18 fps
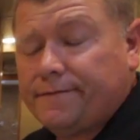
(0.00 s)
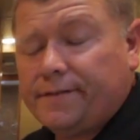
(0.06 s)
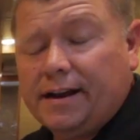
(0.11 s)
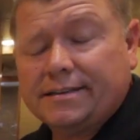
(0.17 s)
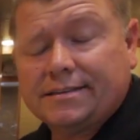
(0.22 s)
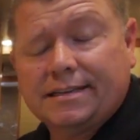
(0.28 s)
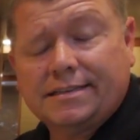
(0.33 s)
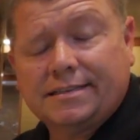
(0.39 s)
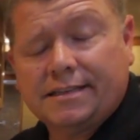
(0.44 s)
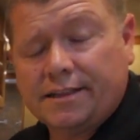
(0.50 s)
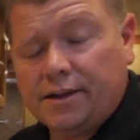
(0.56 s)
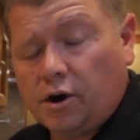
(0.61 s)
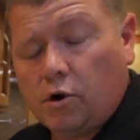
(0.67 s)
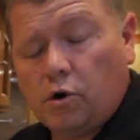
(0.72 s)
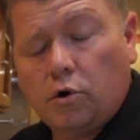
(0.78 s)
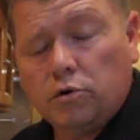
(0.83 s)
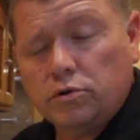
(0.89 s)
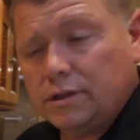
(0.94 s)
of fact, it's in
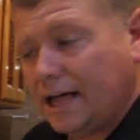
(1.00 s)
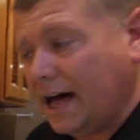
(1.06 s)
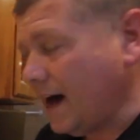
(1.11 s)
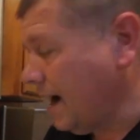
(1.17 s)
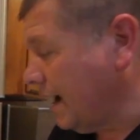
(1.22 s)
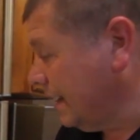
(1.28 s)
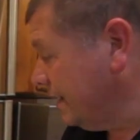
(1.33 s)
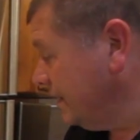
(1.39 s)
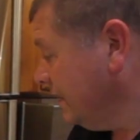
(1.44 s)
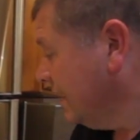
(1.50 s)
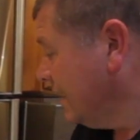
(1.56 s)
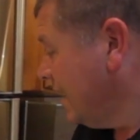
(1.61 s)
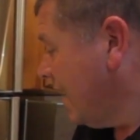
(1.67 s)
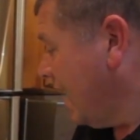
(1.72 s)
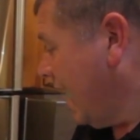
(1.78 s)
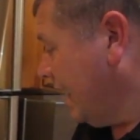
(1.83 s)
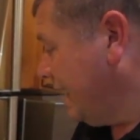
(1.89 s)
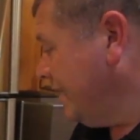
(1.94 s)
their whole line.
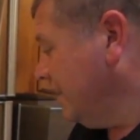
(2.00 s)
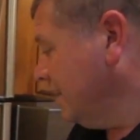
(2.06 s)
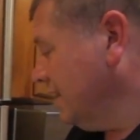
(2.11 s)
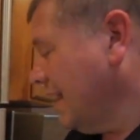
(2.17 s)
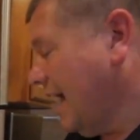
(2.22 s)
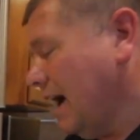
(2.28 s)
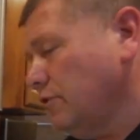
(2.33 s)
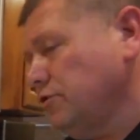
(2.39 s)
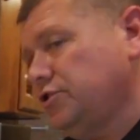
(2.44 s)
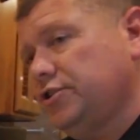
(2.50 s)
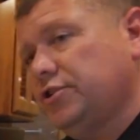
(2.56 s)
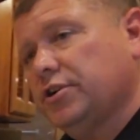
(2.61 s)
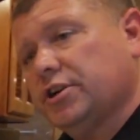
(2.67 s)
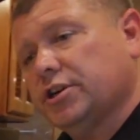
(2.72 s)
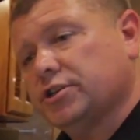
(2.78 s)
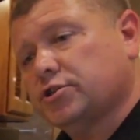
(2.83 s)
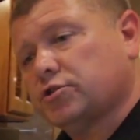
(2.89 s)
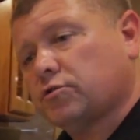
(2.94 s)
And it allows you to
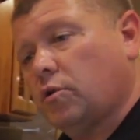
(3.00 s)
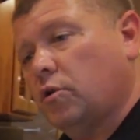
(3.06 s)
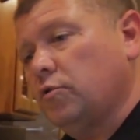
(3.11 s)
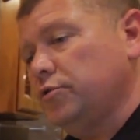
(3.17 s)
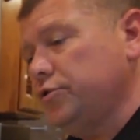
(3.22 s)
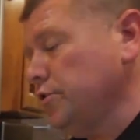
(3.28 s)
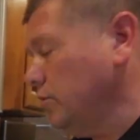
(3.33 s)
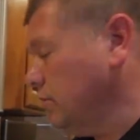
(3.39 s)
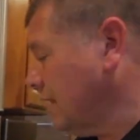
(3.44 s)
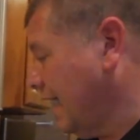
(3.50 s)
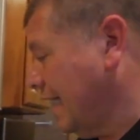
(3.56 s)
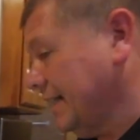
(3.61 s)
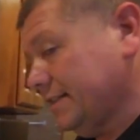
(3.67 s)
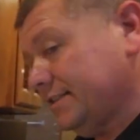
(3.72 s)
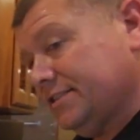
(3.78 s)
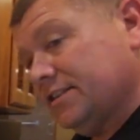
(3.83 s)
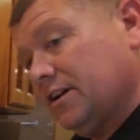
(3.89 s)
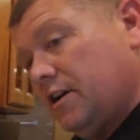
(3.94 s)
control your
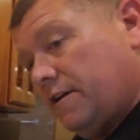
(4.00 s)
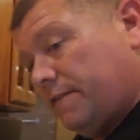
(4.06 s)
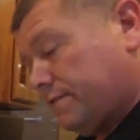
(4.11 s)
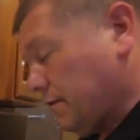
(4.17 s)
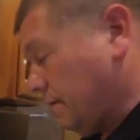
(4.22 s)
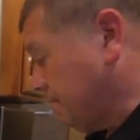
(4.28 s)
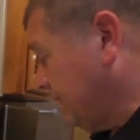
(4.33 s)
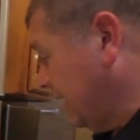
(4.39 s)
lights from